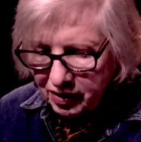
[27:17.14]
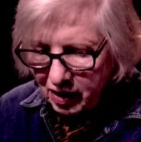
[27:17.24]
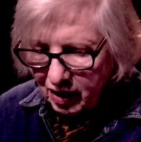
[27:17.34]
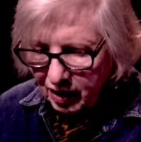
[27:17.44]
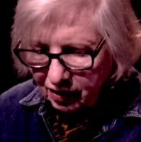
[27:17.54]
on
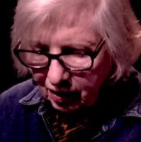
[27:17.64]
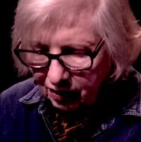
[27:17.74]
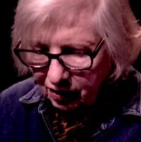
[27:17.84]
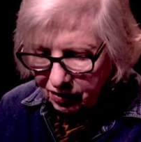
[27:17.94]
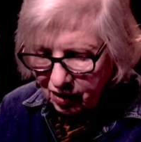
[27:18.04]
a
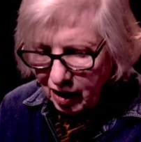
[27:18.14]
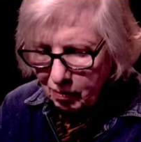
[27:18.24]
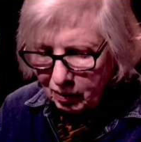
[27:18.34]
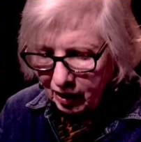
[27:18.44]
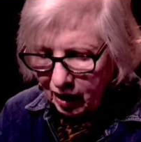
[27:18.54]
table
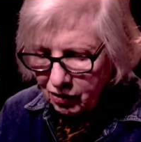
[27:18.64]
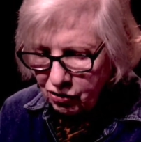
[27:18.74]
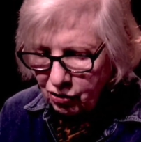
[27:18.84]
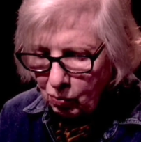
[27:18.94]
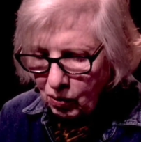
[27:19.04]
against the
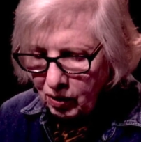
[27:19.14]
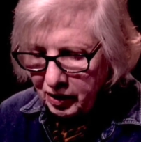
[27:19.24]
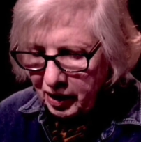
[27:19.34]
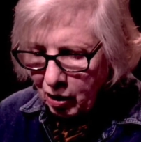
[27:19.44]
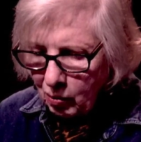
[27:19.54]
wall in
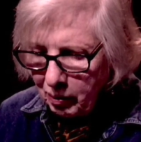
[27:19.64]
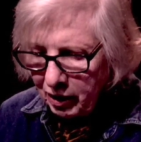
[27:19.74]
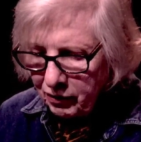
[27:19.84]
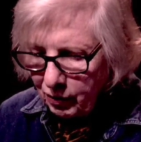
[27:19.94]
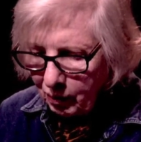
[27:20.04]
our
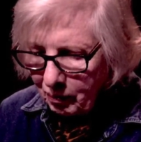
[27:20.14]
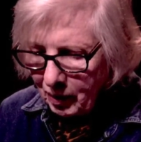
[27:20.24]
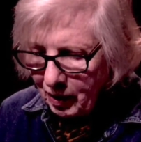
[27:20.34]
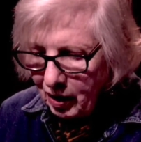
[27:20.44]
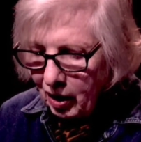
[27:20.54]
bedroom,
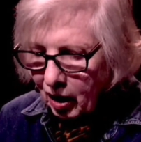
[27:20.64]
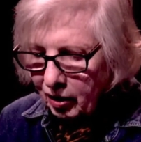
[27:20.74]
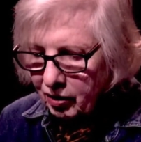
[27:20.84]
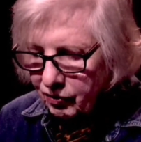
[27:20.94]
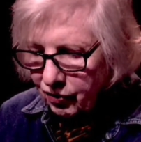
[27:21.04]
a
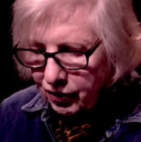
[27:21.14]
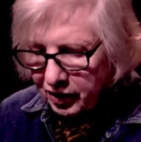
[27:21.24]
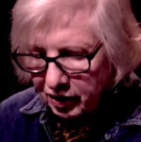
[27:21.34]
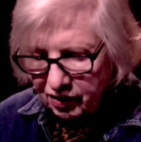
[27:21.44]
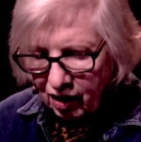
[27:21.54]

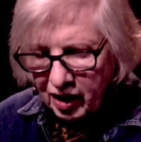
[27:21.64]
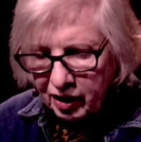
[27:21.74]
converted dining